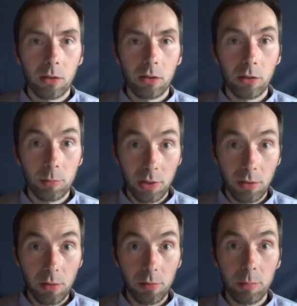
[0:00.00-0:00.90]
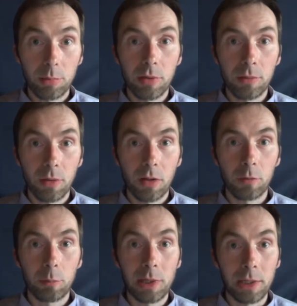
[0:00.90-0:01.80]
You mean 3.5
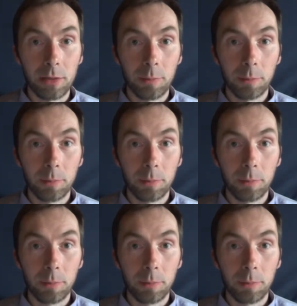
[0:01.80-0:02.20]
billion?